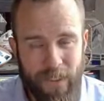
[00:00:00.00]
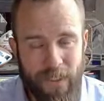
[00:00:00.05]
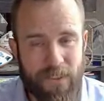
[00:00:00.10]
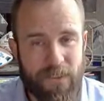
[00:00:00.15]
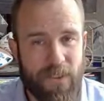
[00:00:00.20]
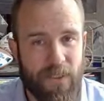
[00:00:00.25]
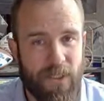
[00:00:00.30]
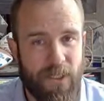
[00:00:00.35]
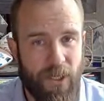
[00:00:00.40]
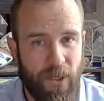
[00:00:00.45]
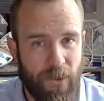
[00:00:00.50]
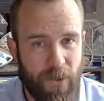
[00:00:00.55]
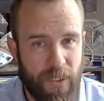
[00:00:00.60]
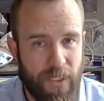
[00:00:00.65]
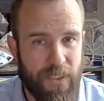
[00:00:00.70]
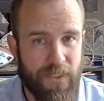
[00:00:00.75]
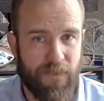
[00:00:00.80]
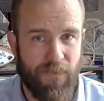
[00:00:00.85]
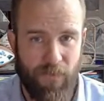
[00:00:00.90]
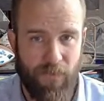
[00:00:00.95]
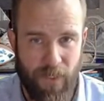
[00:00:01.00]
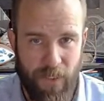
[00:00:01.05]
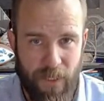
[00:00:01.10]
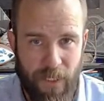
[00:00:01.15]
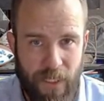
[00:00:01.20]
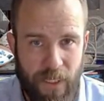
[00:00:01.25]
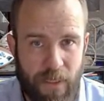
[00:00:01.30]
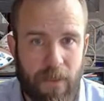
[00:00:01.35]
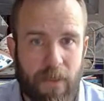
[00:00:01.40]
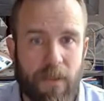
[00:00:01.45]
knowing that
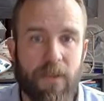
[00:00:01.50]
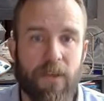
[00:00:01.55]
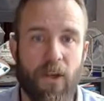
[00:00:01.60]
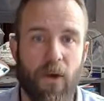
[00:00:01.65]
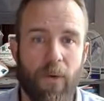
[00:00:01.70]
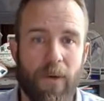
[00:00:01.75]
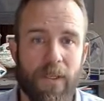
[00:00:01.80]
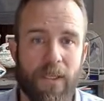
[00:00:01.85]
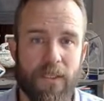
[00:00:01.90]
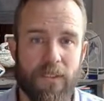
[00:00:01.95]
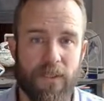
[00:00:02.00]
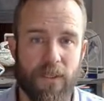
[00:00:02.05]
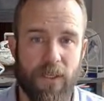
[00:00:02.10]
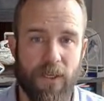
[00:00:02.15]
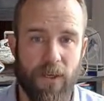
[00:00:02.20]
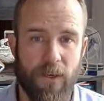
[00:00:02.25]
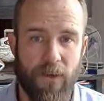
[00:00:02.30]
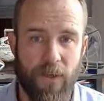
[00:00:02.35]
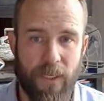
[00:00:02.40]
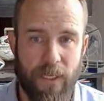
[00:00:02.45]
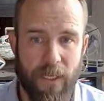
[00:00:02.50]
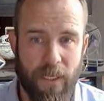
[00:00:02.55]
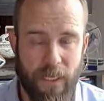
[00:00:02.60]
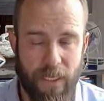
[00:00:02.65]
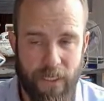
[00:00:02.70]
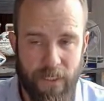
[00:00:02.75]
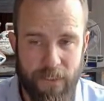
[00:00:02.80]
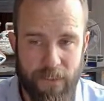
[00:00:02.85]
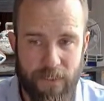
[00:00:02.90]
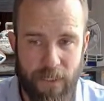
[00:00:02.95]
security is friendly, knowing that
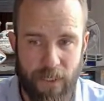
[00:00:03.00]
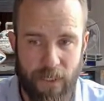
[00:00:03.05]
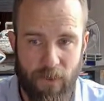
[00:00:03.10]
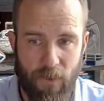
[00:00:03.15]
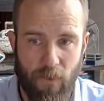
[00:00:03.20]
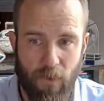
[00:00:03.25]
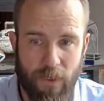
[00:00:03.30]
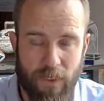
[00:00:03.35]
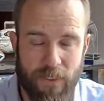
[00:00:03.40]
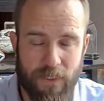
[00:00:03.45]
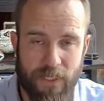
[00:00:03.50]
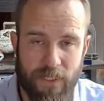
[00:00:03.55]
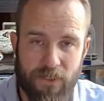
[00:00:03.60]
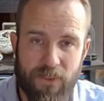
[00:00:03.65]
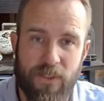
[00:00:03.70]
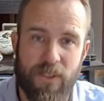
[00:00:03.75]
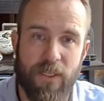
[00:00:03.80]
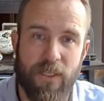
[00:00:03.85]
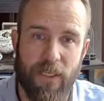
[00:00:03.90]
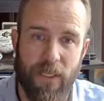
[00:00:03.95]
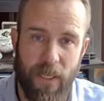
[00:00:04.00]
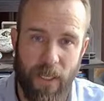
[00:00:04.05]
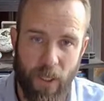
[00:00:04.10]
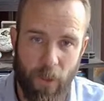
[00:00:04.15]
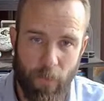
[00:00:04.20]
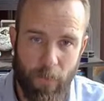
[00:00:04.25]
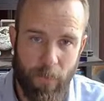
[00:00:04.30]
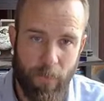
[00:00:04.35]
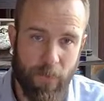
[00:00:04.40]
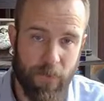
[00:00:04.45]
security is an
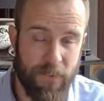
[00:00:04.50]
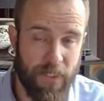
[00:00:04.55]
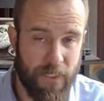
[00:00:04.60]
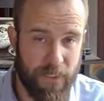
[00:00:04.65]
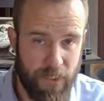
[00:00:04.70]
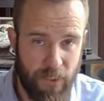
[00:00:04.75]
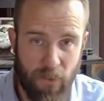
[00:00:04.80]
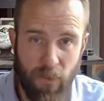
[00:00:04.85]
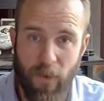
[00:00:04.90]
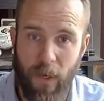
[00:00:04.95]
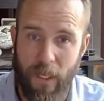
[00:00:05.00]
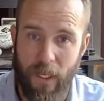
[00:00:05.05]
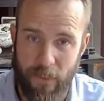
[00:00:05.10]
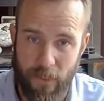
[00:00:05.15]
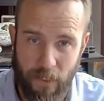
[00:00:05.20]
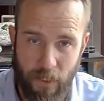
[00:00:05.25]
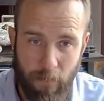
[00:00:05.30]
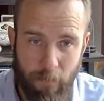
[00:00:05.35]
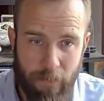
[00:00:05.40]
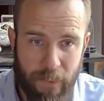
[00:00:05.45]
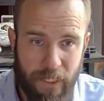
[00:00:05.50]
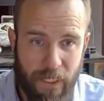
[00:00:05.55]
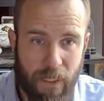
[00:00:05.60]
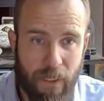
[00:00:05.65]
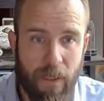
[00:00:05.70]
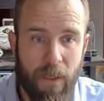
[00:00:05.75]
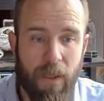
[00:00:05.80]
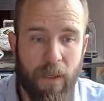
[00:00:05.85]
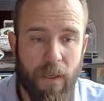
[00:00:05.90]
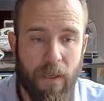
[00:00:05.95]
organization that can help protect you and the
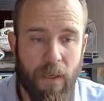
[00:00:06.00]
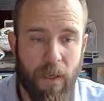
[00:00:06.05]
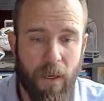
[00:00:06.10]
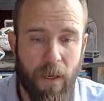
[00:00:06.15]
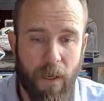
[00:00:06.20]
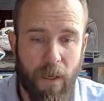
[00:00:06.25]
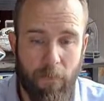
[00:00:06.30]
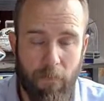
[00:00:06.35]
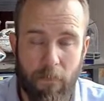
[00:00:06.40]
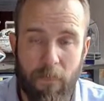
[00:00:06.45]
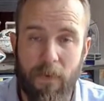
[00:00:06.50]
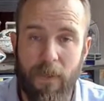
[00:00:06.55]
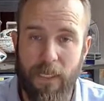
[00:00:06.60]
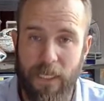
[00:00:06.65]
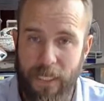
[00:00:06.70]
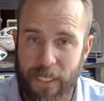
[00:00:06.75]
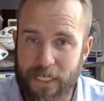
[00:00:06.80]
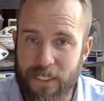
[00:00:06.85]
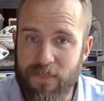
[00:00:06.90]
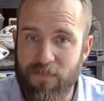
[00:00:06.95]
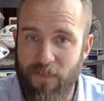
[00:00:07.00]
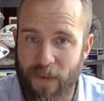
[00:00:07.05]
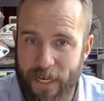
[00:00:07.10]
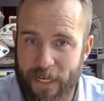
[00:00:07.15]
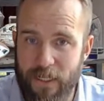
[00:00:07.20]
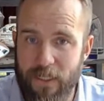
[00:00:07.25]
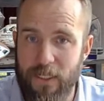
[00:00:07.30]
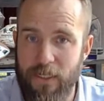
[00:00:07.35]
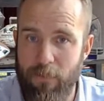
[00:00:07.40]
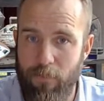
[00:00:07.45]
company
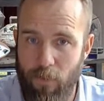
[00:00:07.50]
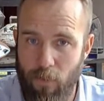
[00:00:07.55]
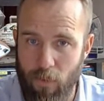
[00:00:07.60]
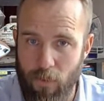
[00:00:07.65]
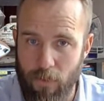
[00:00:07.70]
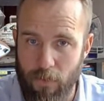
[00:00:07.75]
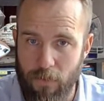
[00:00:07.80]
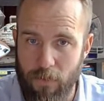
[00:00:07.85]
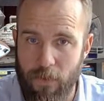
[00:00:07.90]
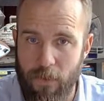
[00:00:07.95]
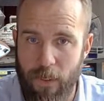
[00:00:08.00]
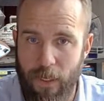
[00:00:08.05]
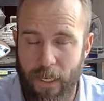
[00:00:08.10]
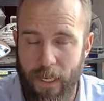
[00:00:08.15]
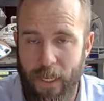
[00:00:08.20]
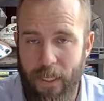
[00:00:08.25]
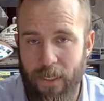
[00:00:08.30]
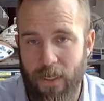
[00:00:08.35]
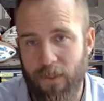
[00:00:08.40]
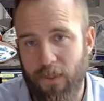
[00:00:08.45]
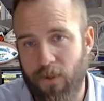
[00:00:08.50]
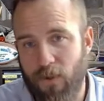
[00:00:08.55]
is vitally important.